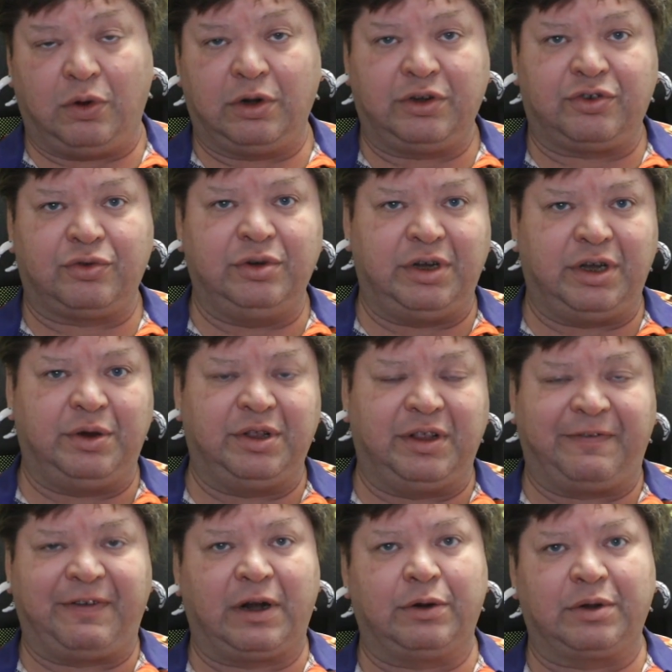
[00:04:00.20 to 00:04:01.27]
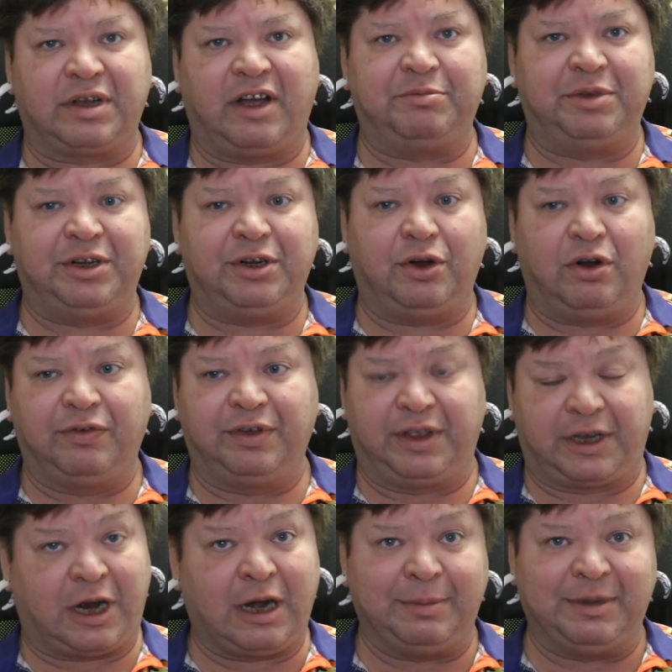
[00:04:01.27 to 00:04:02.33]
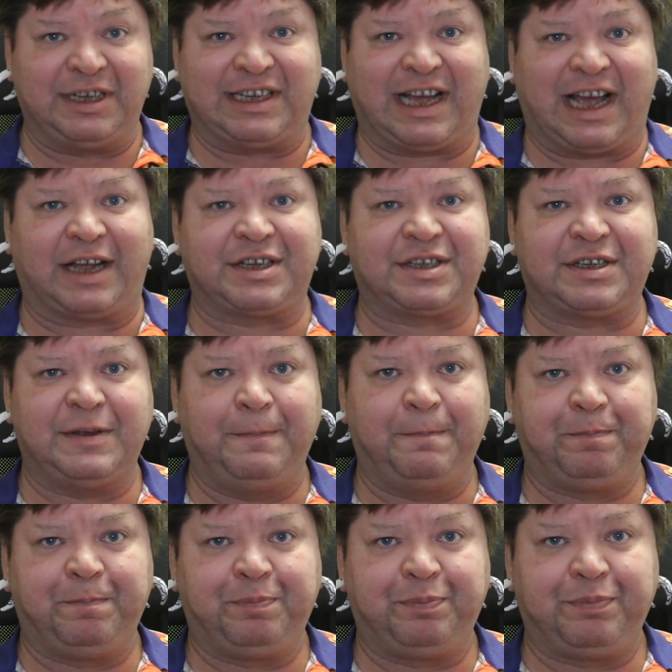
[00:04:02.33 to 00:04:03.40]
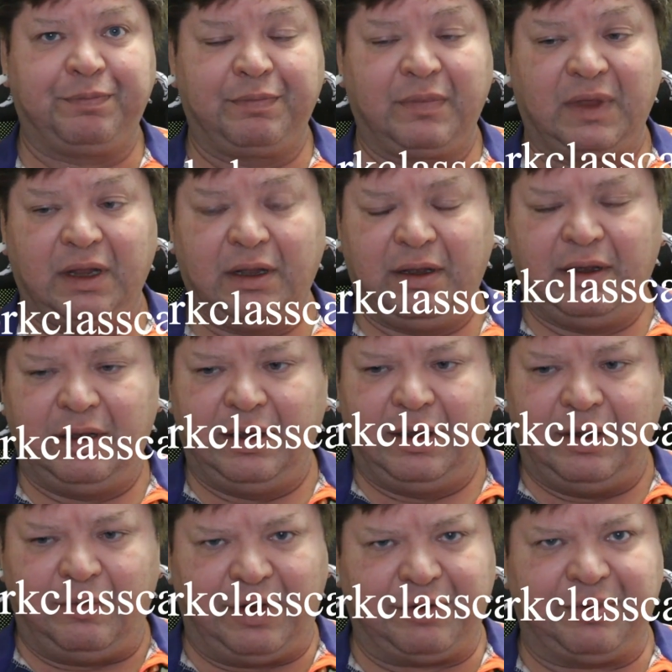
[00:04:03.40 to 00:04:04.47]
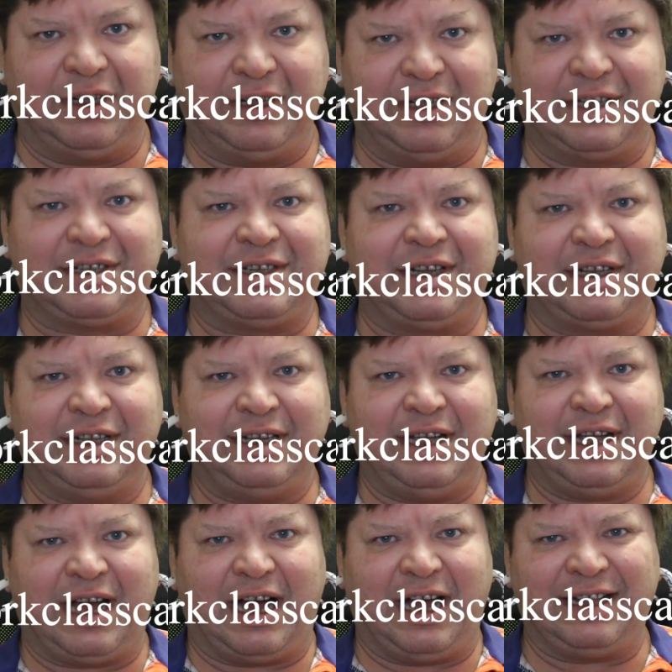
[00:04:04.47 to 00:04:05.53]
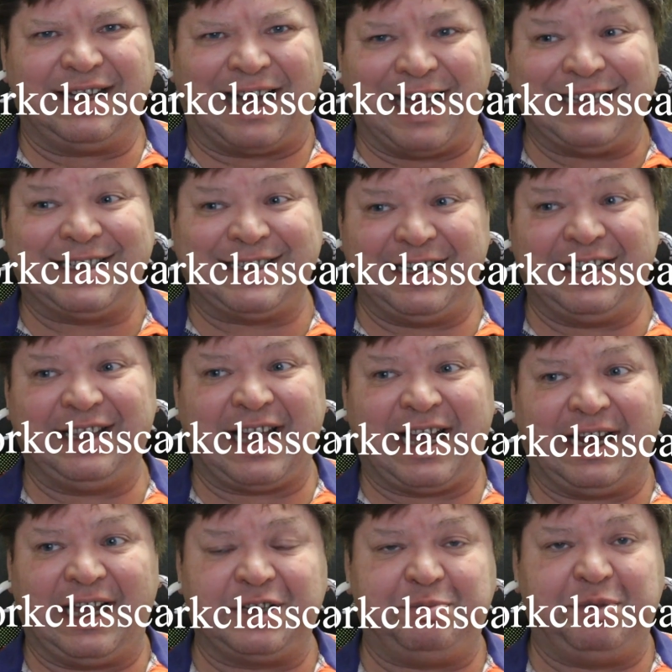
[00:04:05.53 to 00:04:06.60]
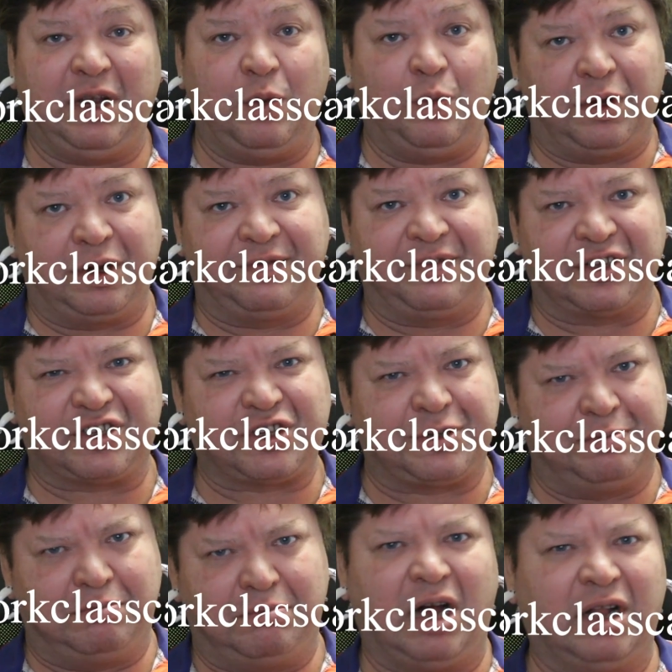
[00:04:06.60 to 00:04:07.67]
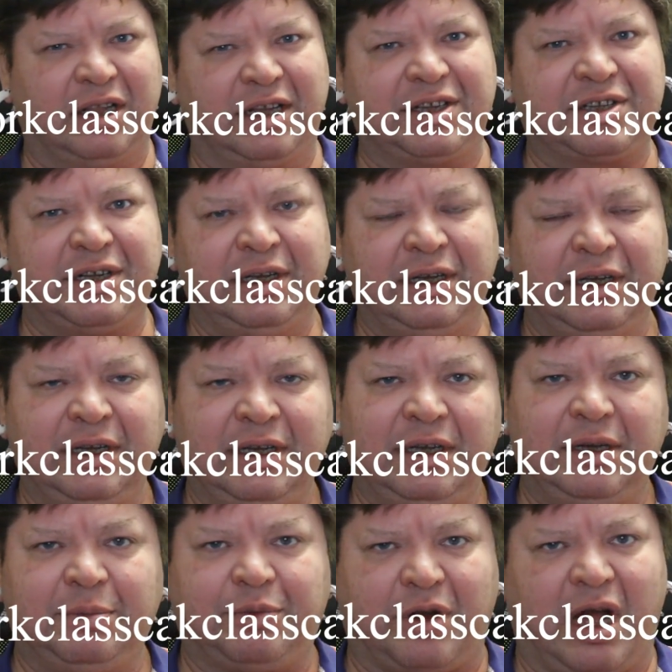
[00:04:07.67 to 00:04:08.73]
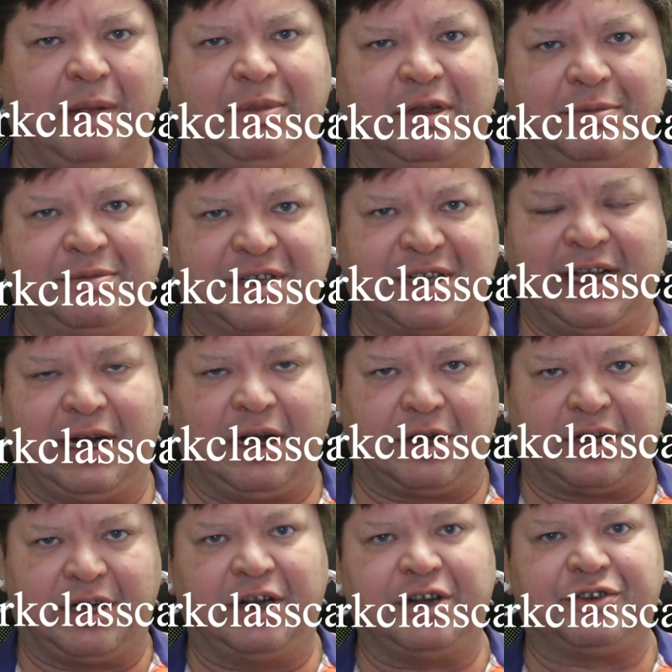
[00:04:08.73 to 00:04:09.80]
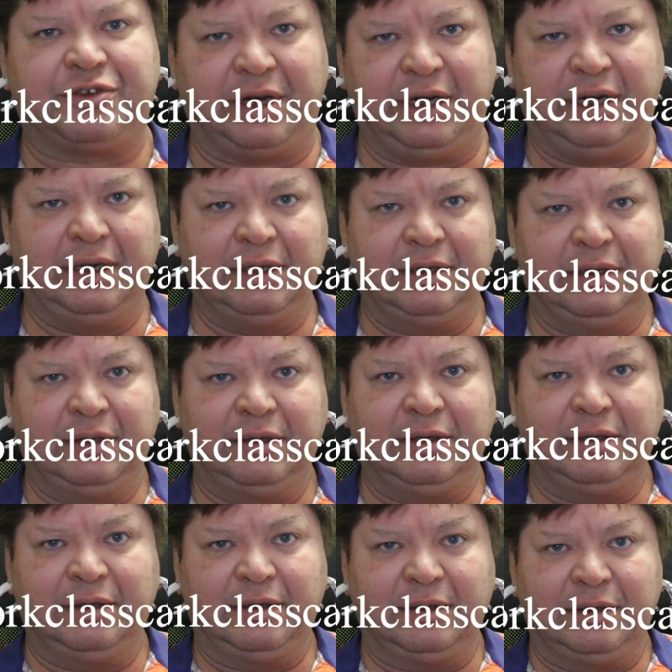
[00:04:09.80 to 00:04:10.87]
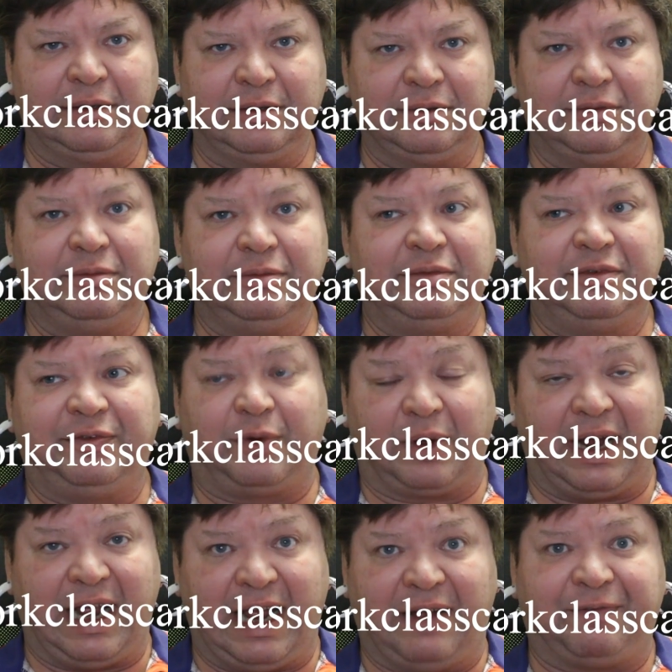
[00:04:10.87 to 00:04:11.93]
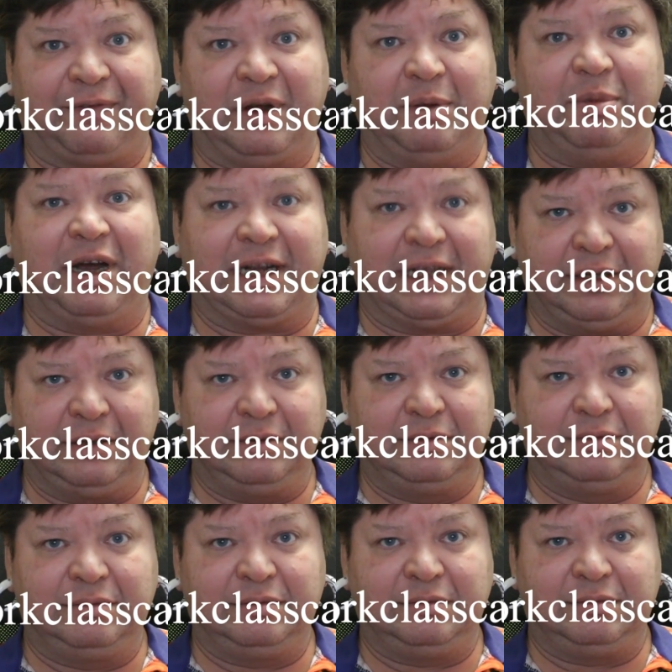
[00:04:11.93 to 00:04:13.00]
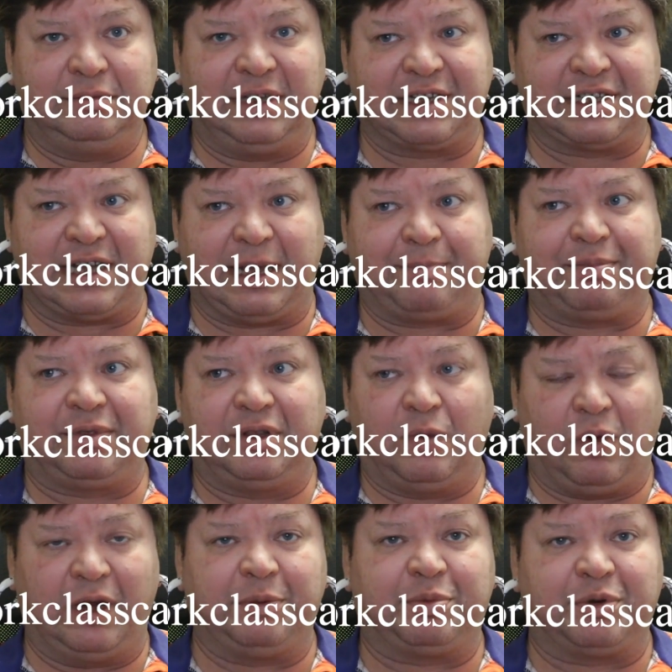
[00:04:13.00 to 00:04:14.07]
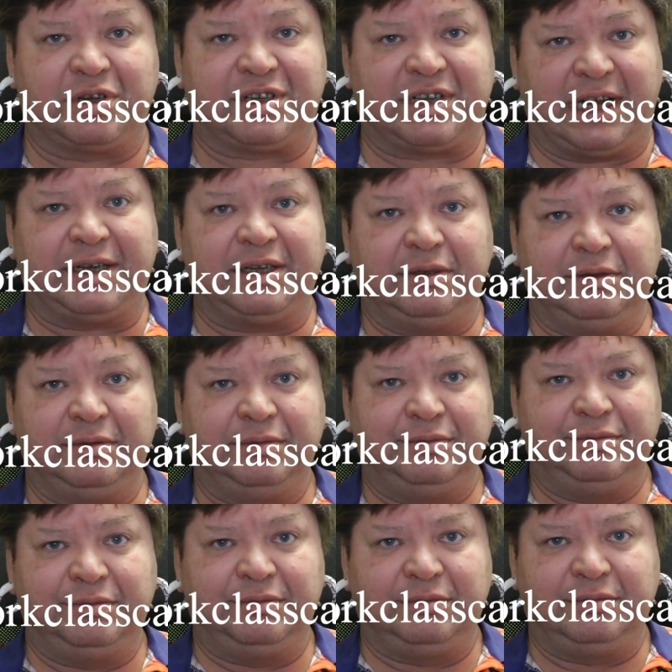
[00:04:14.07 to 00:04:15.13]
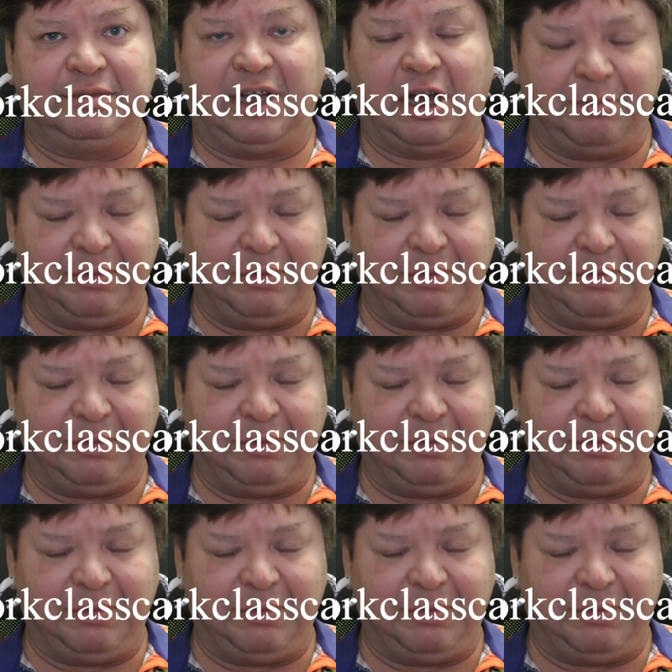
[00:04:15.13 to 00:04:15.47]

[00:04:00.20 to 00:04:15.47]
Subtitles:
Trudeau and the federal government over the carbon tax, when realistically, I see that as being one of the smallest problems in our country for everybody except the 1%. Help me